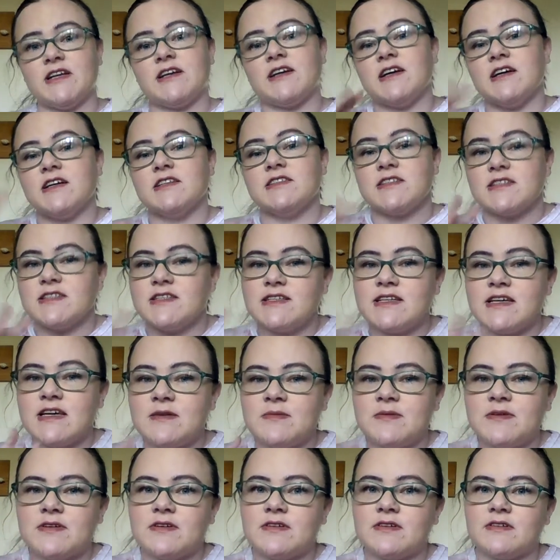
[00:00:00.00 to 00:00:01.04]
cards are the
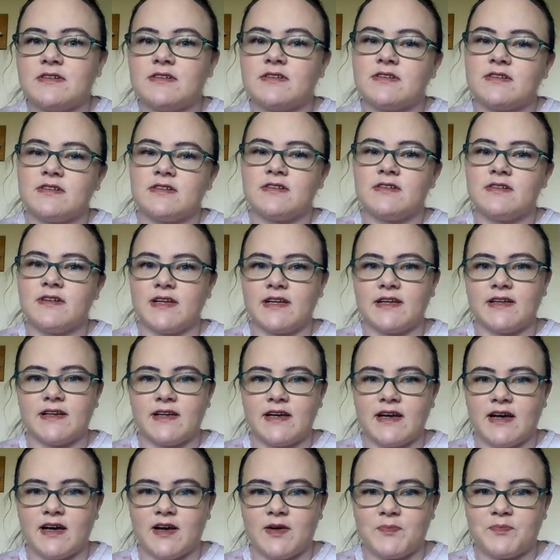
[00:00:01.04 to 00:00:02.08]
devil. Like
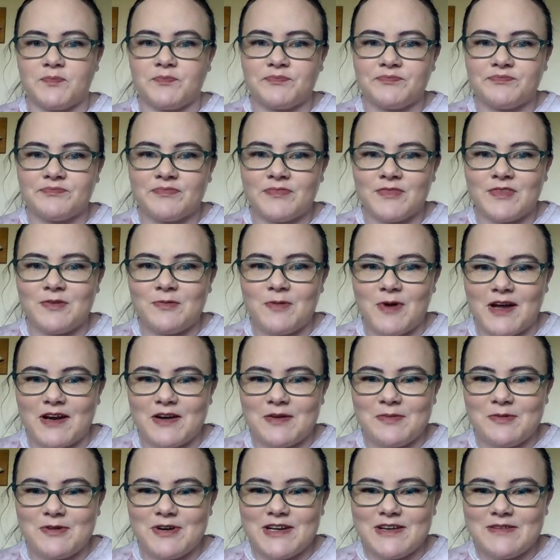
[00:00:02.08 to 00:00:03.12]
um, the Water
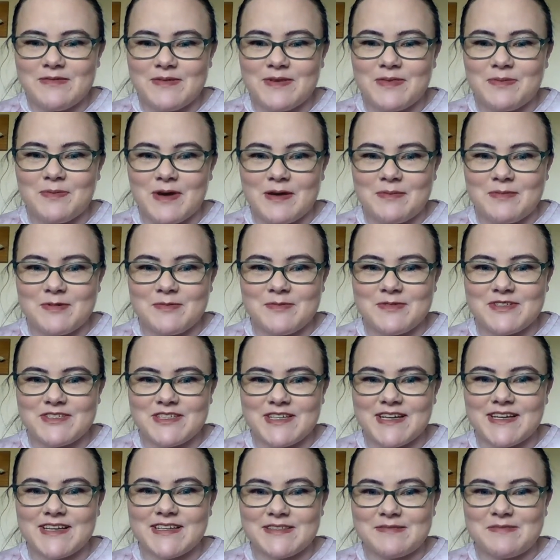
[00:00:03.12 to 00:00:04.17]
Boy with Bobby Boucher,
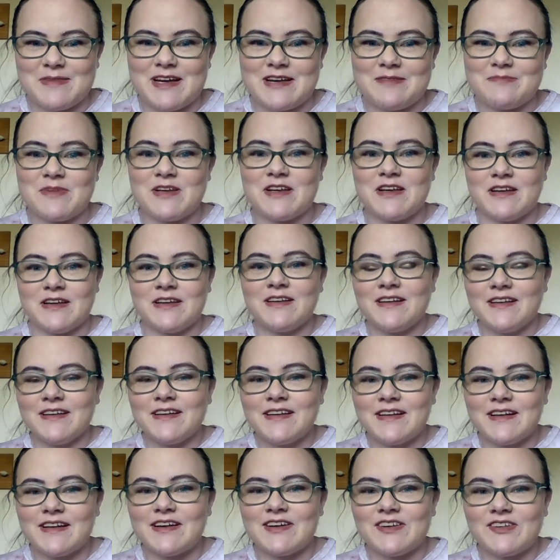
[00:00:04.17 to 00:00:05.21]
his mom, you
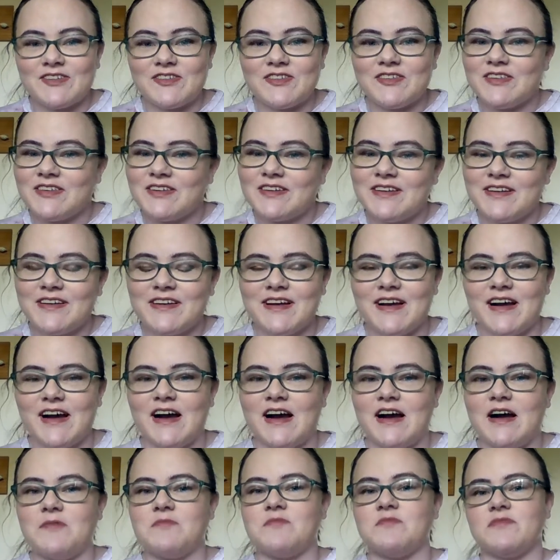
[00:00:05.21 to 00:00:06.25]
know.
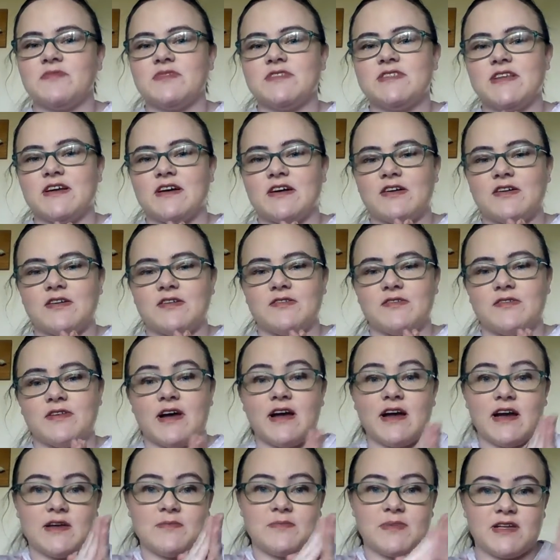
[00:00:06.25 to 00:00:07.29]
Um, so
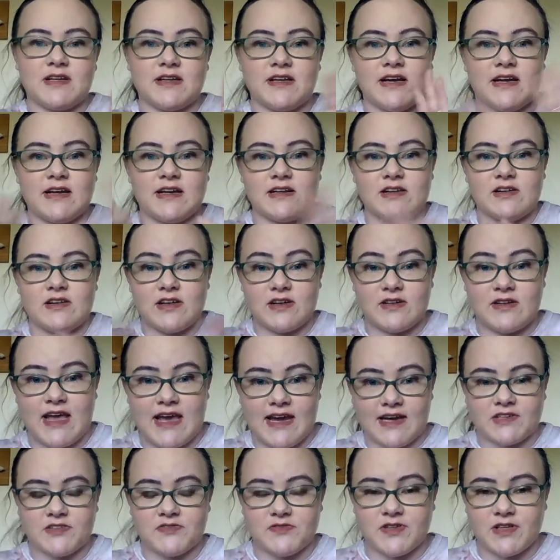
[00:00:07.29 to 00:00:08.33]
I've been kind of
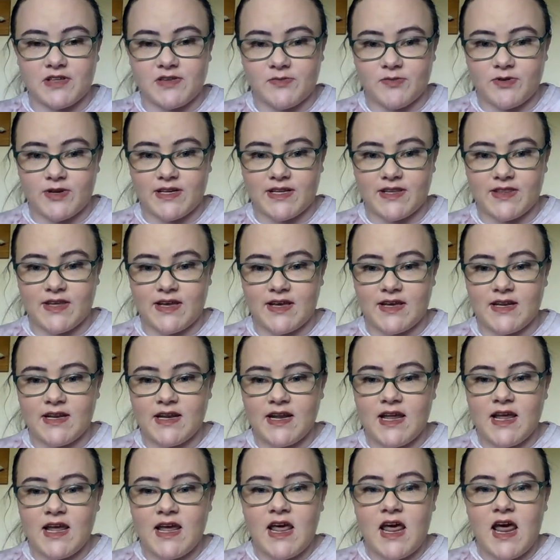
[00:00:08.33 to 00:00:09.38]
actively avoiding that.
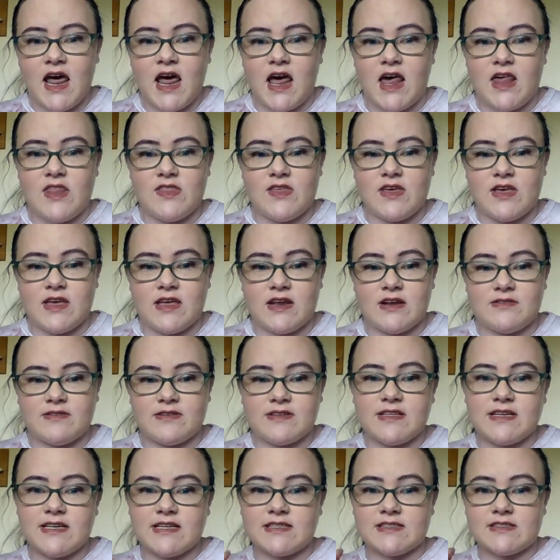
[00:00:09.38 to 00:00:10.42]
And then I
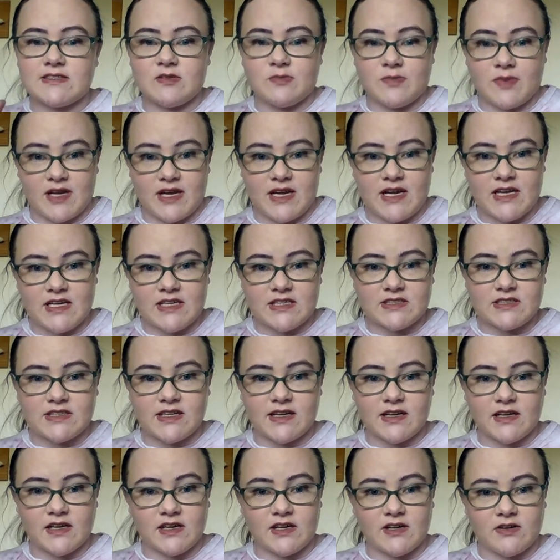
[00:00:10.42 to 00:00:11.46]
realized, oh my gosh, I
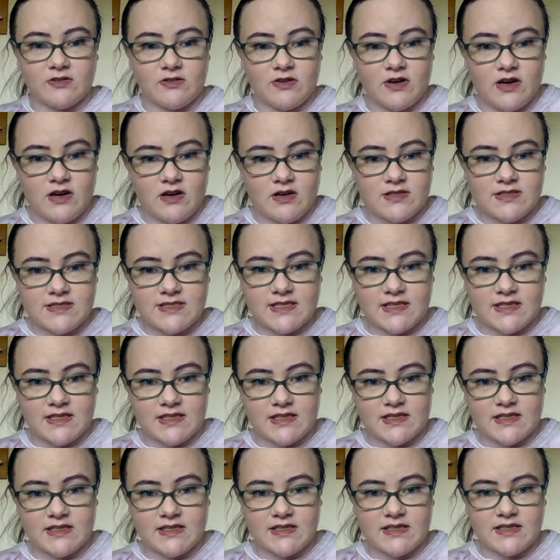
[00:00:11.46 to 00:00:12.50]
can go to Ulta
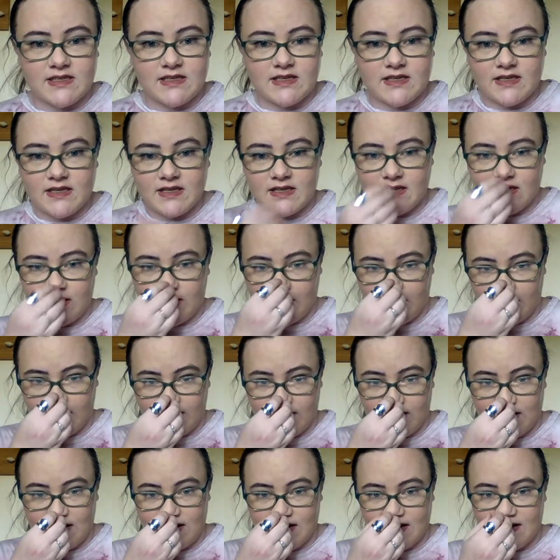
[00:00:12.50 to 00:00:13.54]

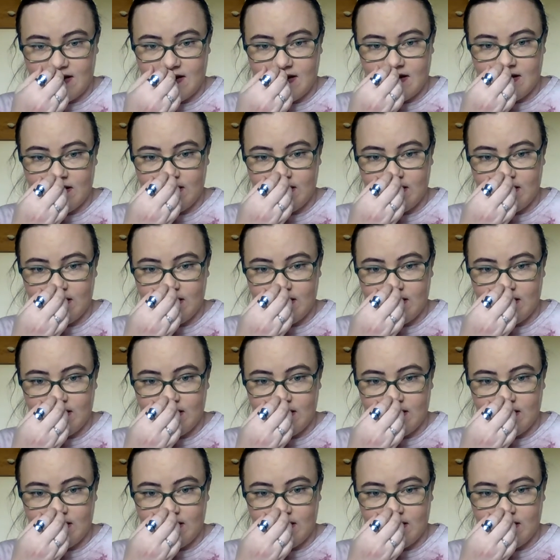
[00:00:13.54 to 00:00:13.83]
and